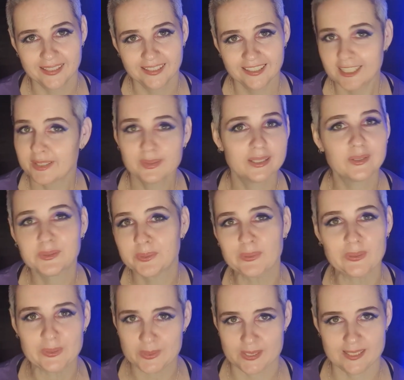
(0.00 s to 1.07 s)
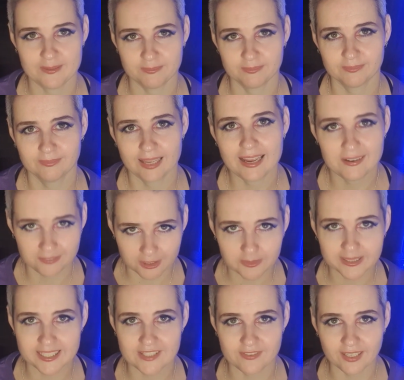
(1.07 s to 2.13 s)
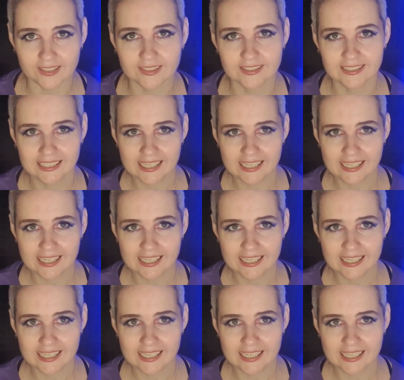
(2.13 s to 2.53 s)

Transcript: You are all awesome. Everyone is valid